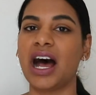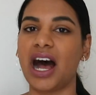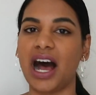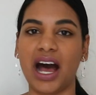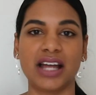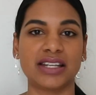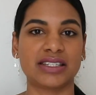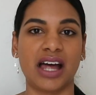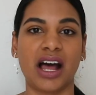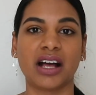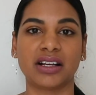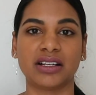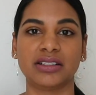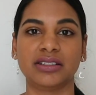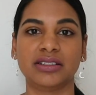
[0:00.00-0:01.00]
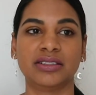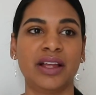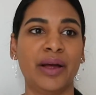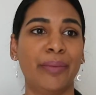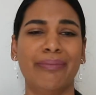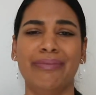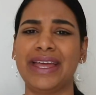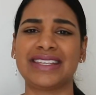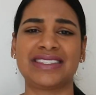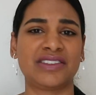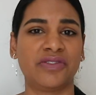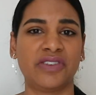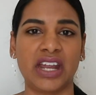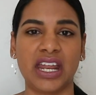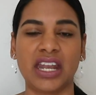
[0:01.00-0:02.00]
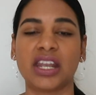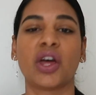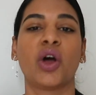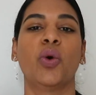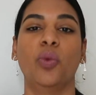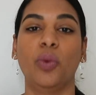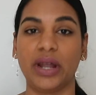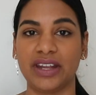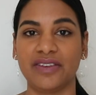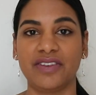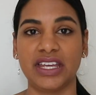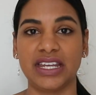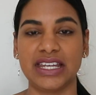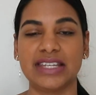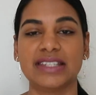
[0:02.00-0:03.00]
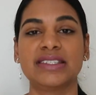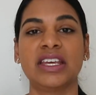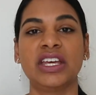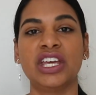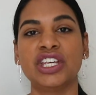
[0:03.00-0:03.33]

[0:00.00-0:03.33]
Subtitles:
aunt, uncle, best friend, whatever it is.